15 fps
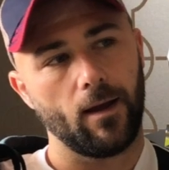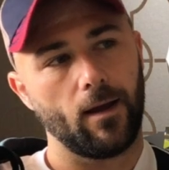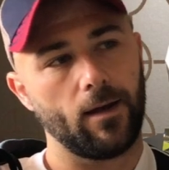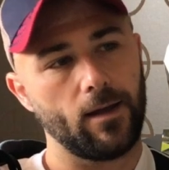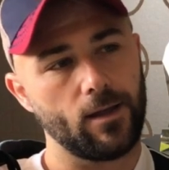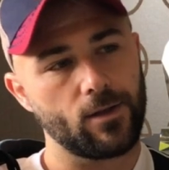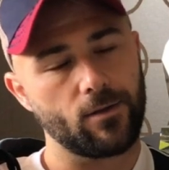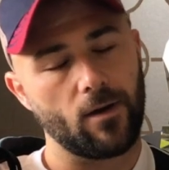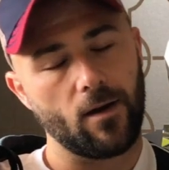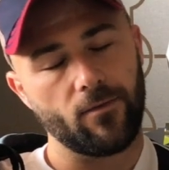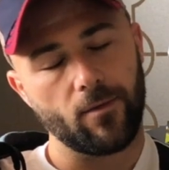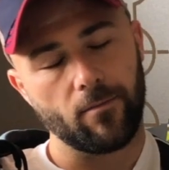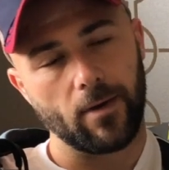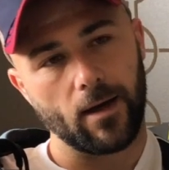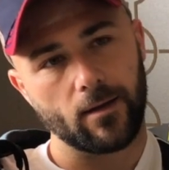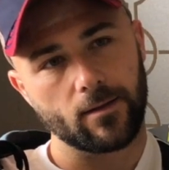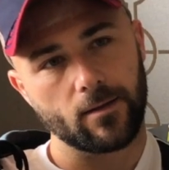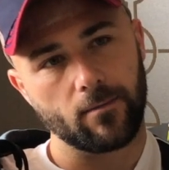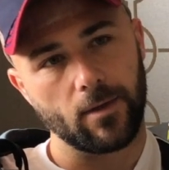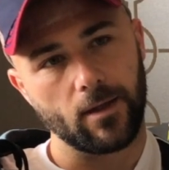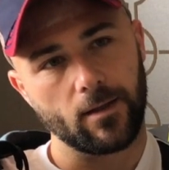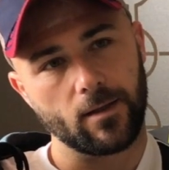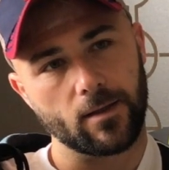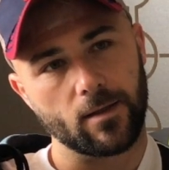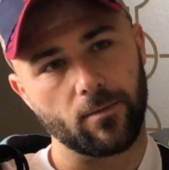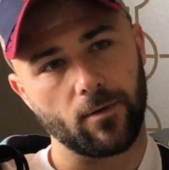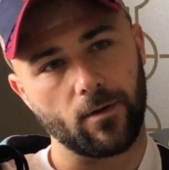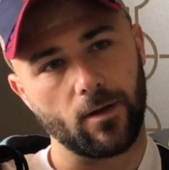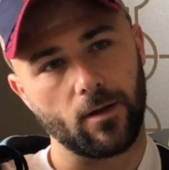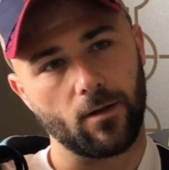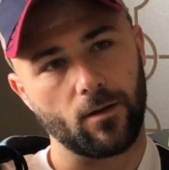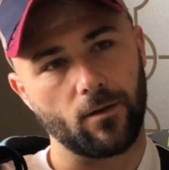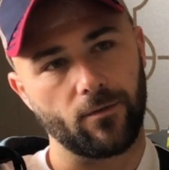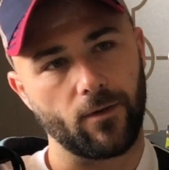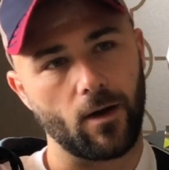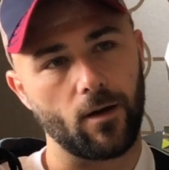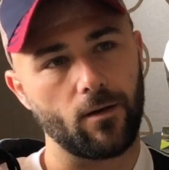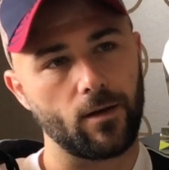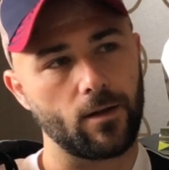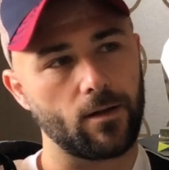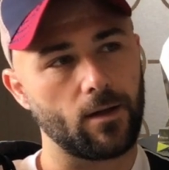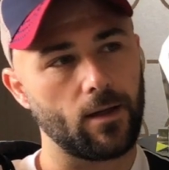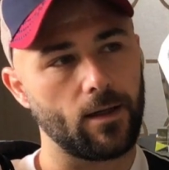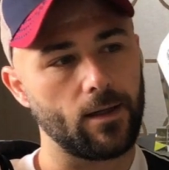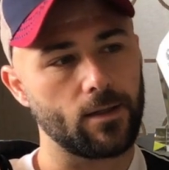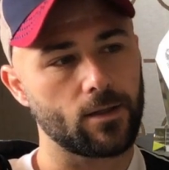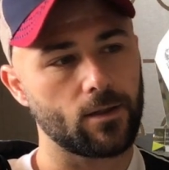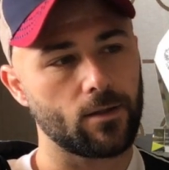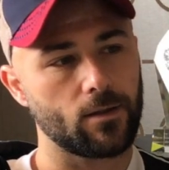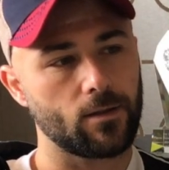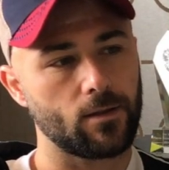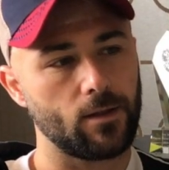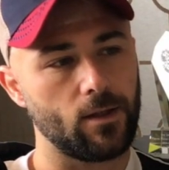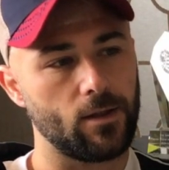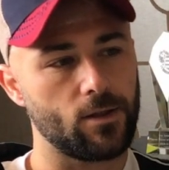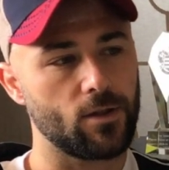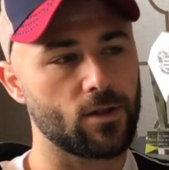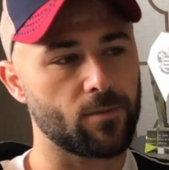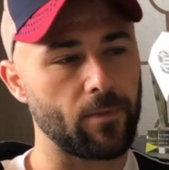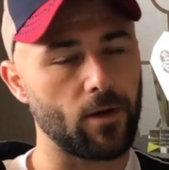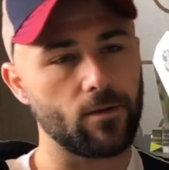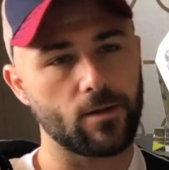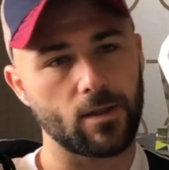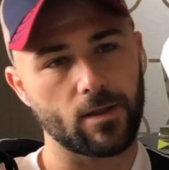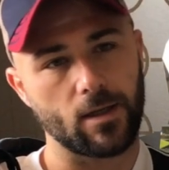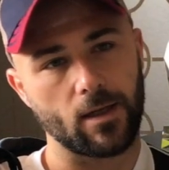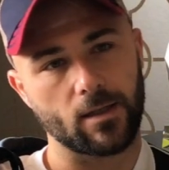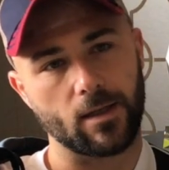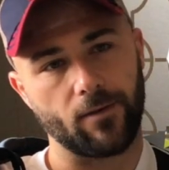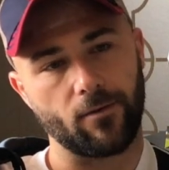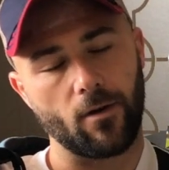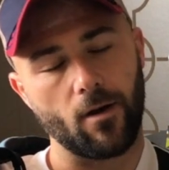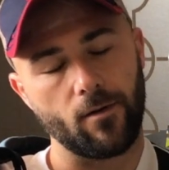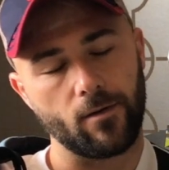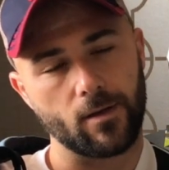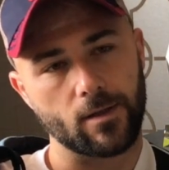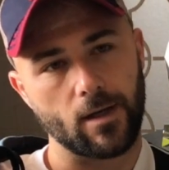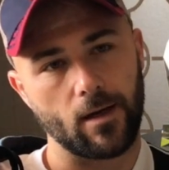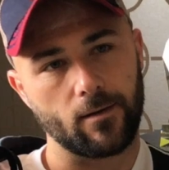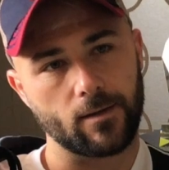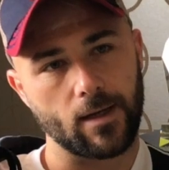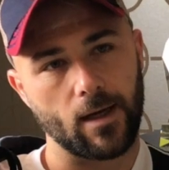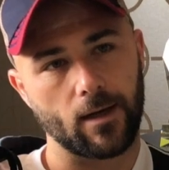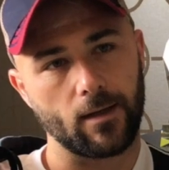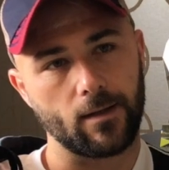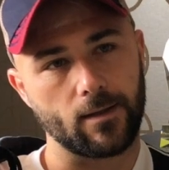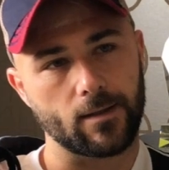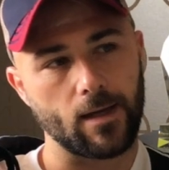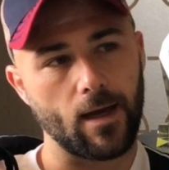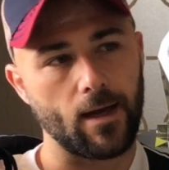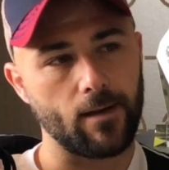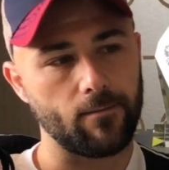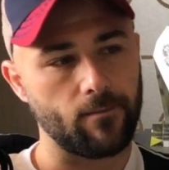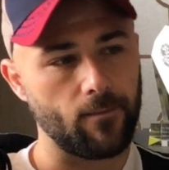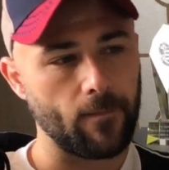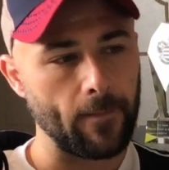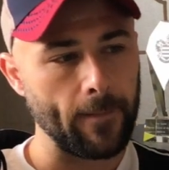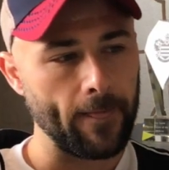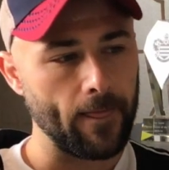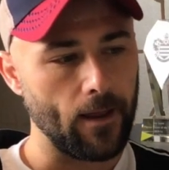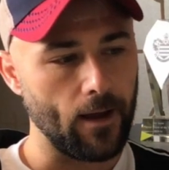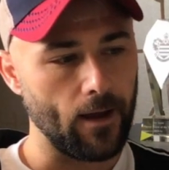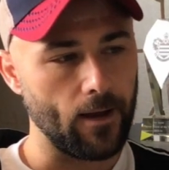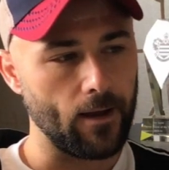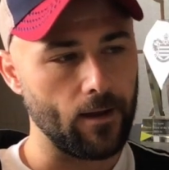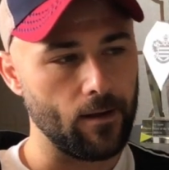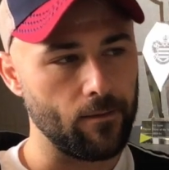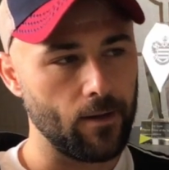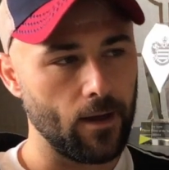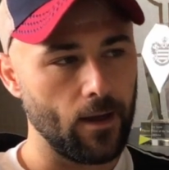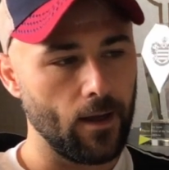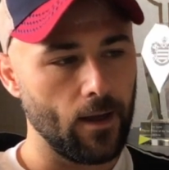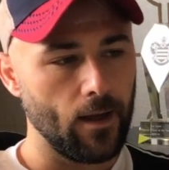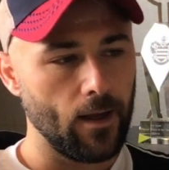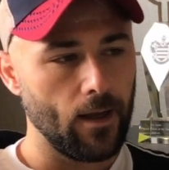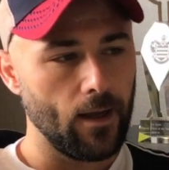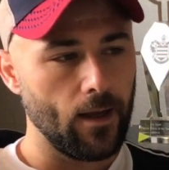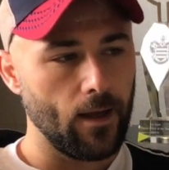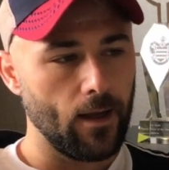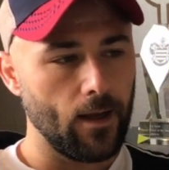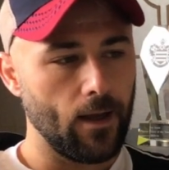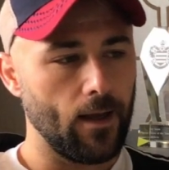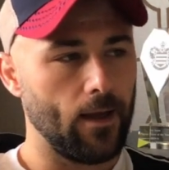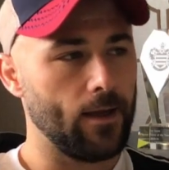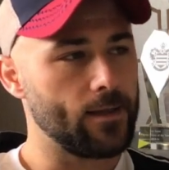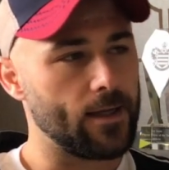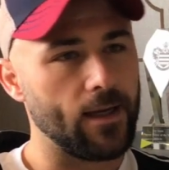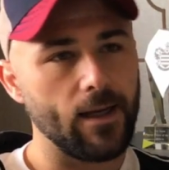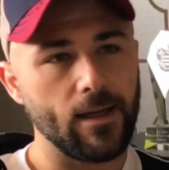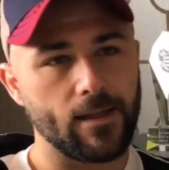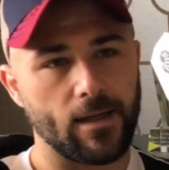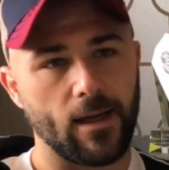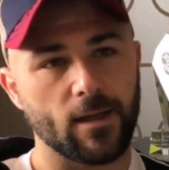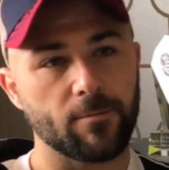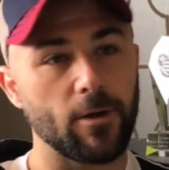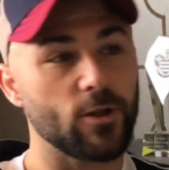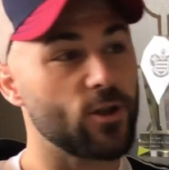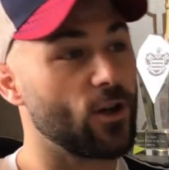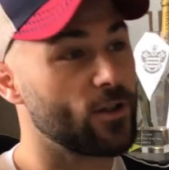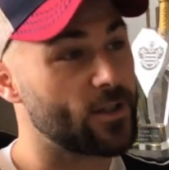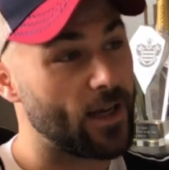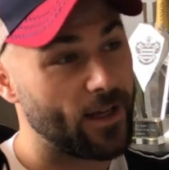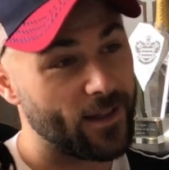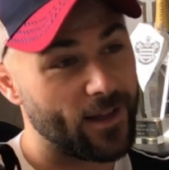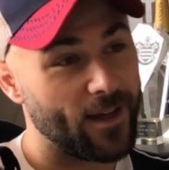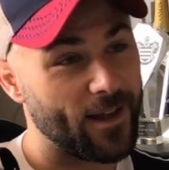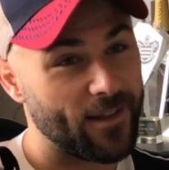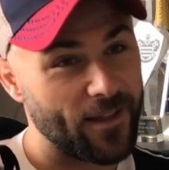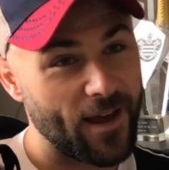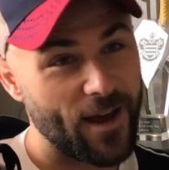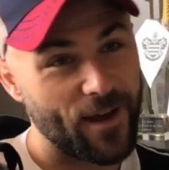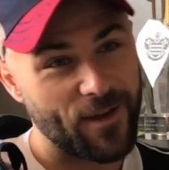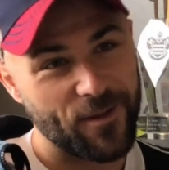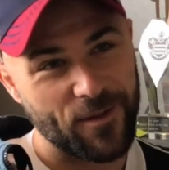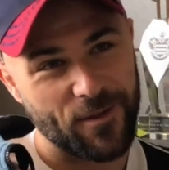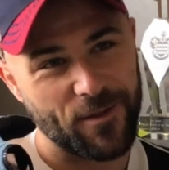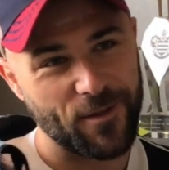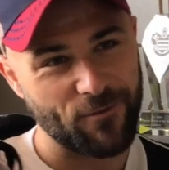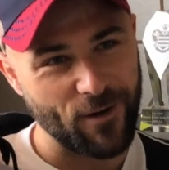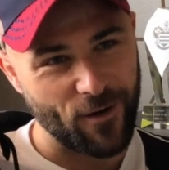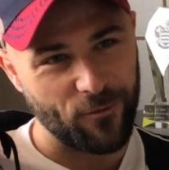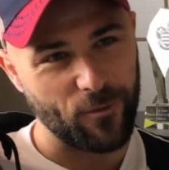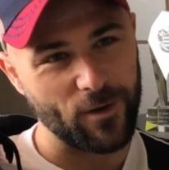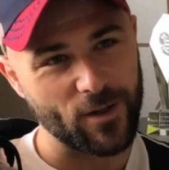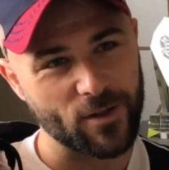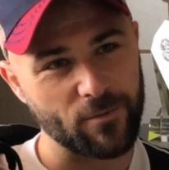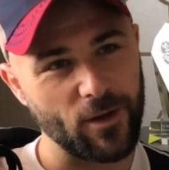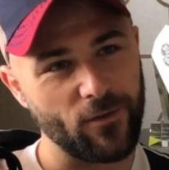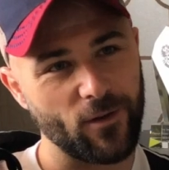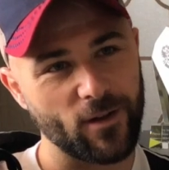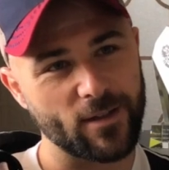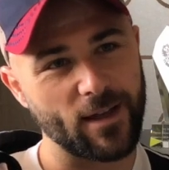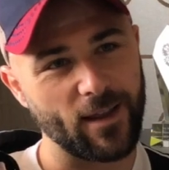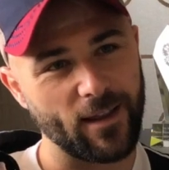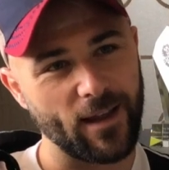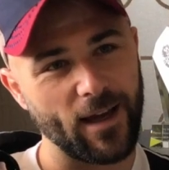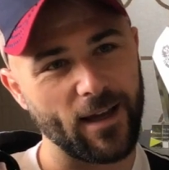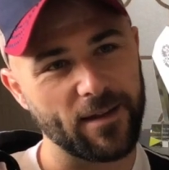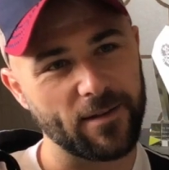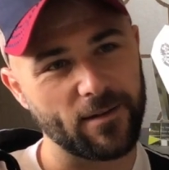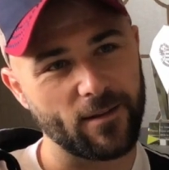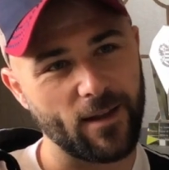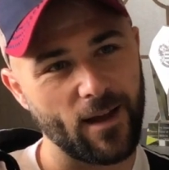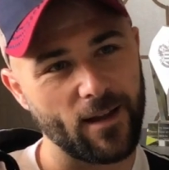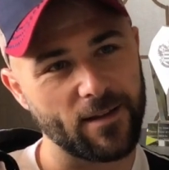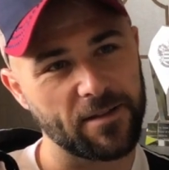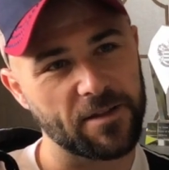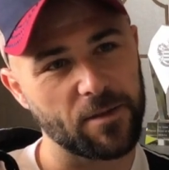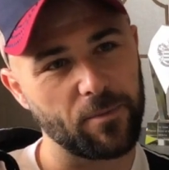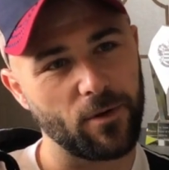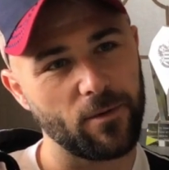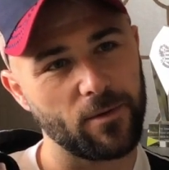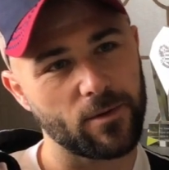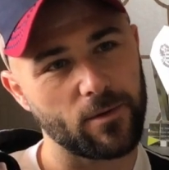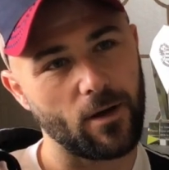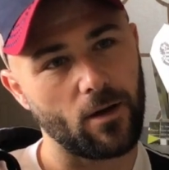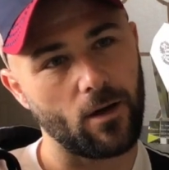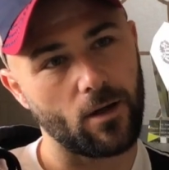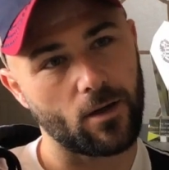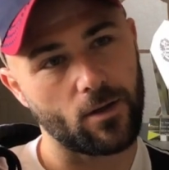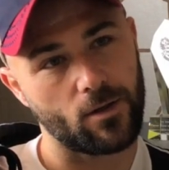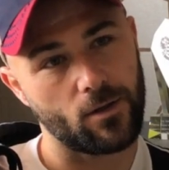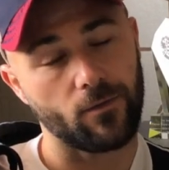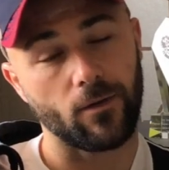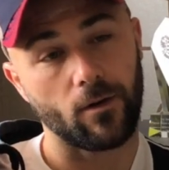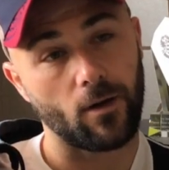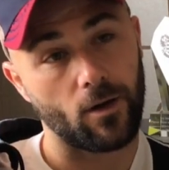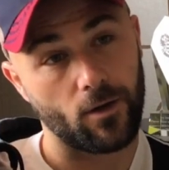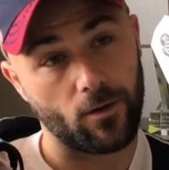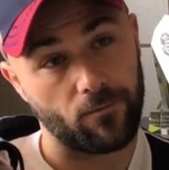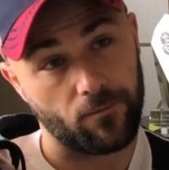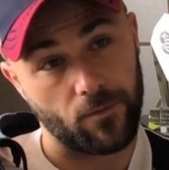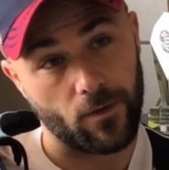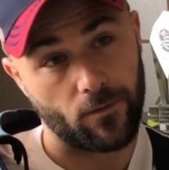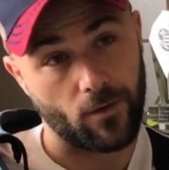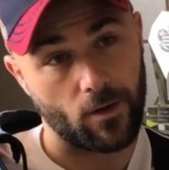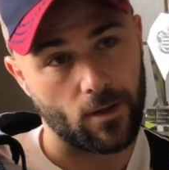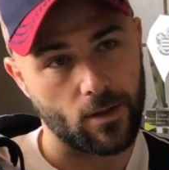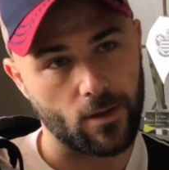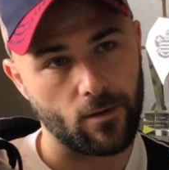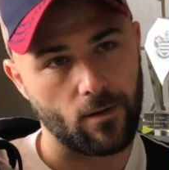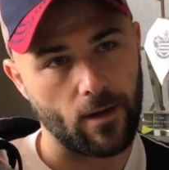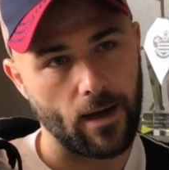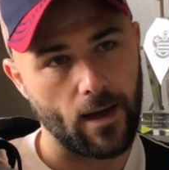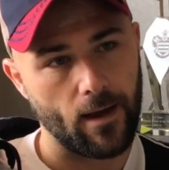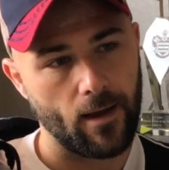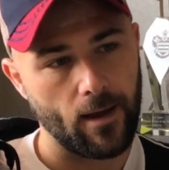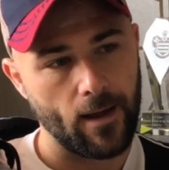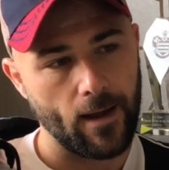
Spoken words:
and he's driving back to me disappointed on the phone, and he's just spoke to six other owners that are exactly the same. It is easy, as much you've got to take the rough with the smooth, you've got to take their disappointment as well, like, because you feel like you've got to do that.